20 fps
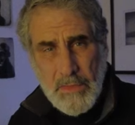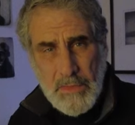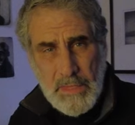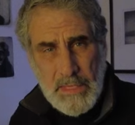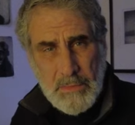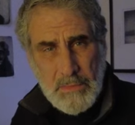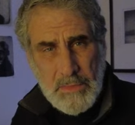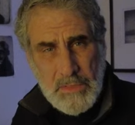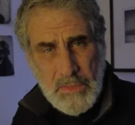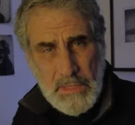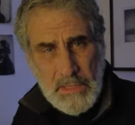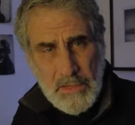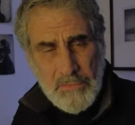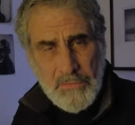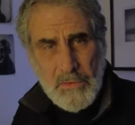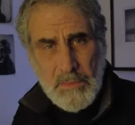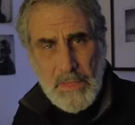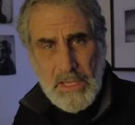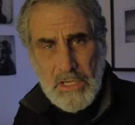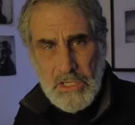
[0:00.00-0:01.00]
The
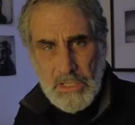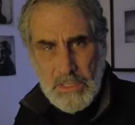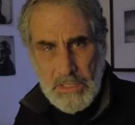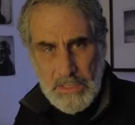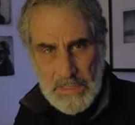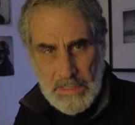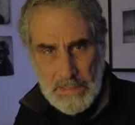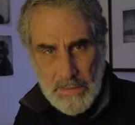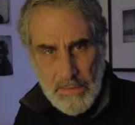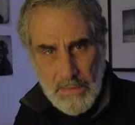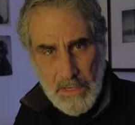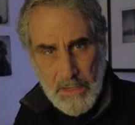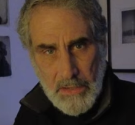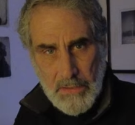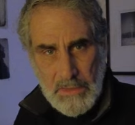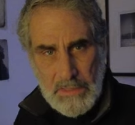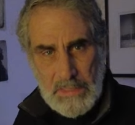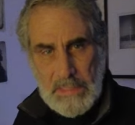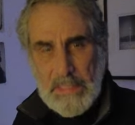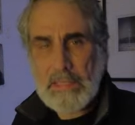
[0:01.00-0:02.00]
information is in there,
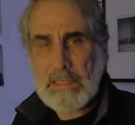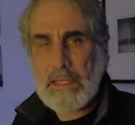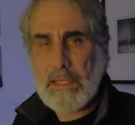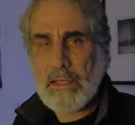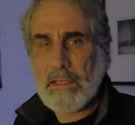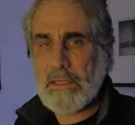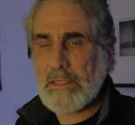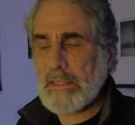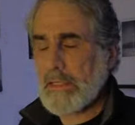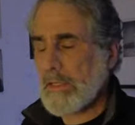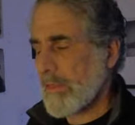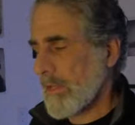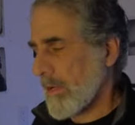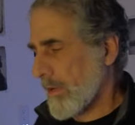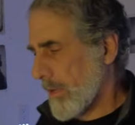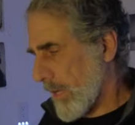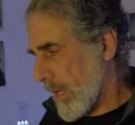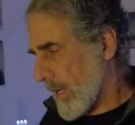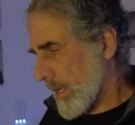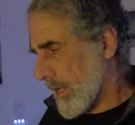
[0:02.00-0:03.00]
and the detail is in
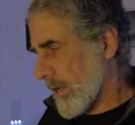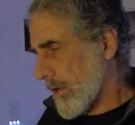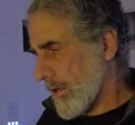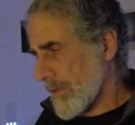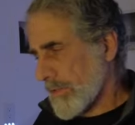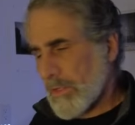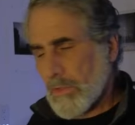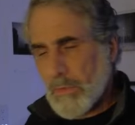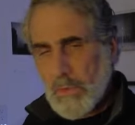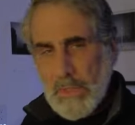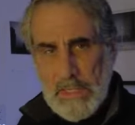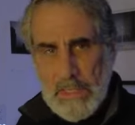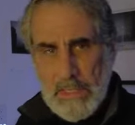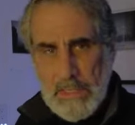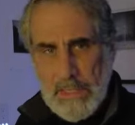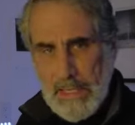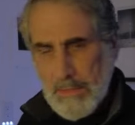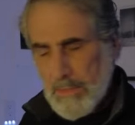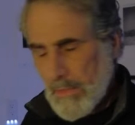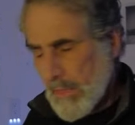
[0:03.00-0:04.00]
there, and I can also
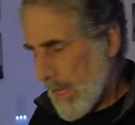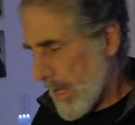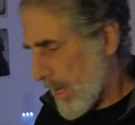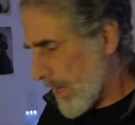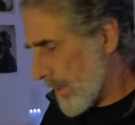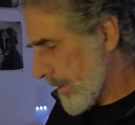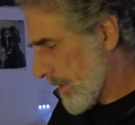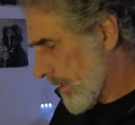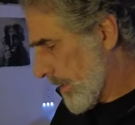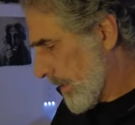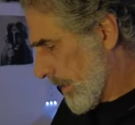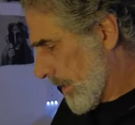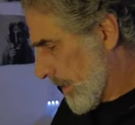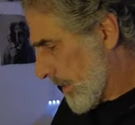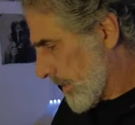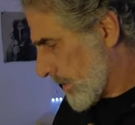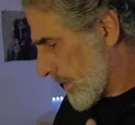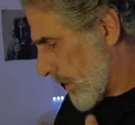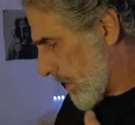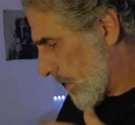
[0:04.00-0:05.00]
reclaim that.
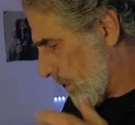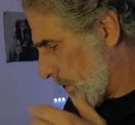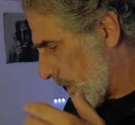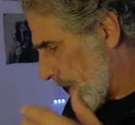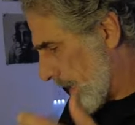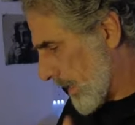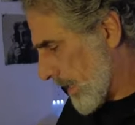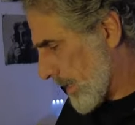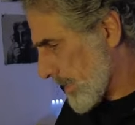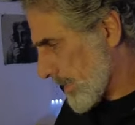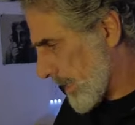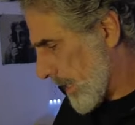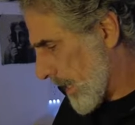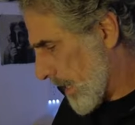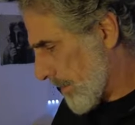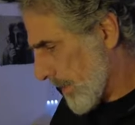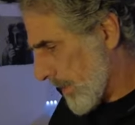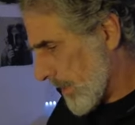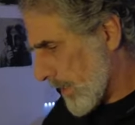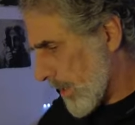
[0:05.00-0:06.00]
So, like I say,
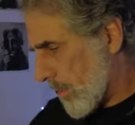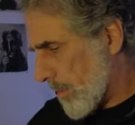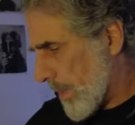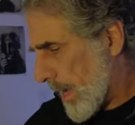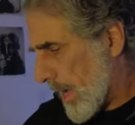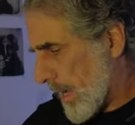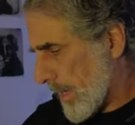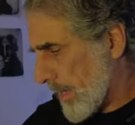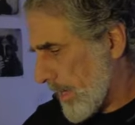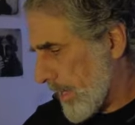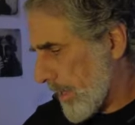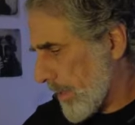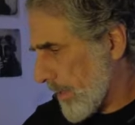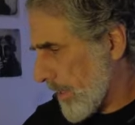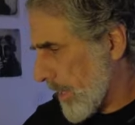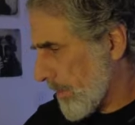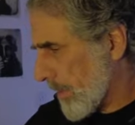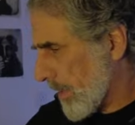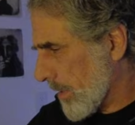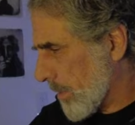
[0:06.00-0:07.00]
I'm going to go back here,
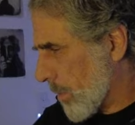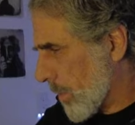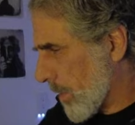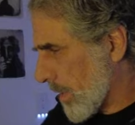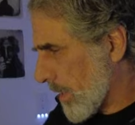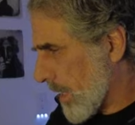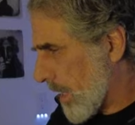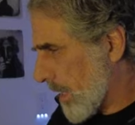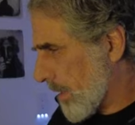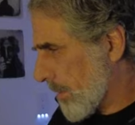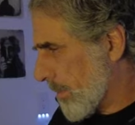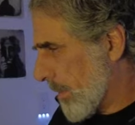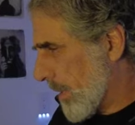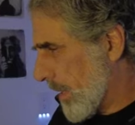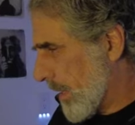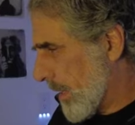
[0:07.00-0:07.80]
and I'm going to work on